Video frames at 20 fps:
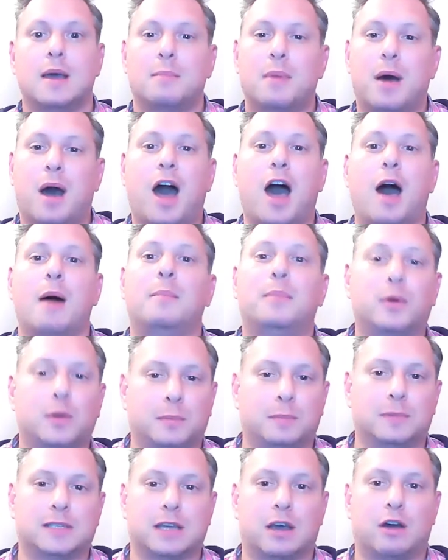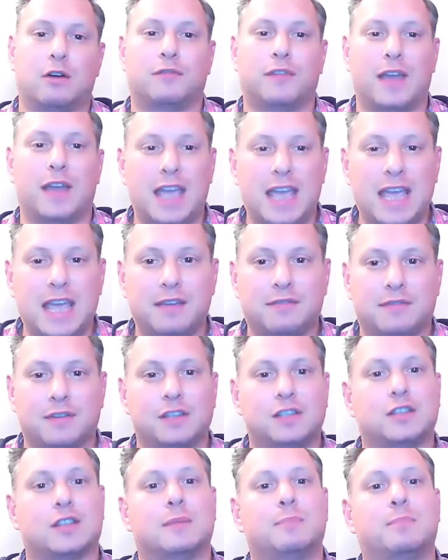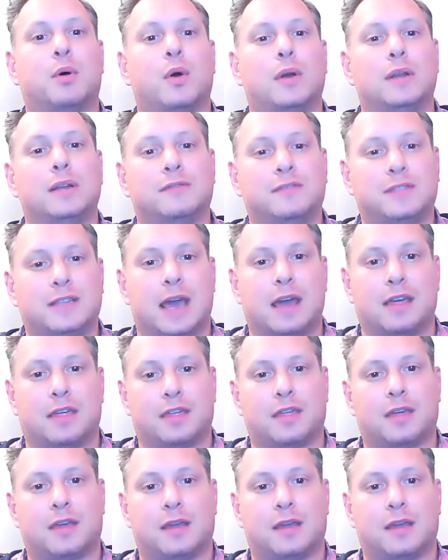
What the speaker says: but humbled himself even to the point of death,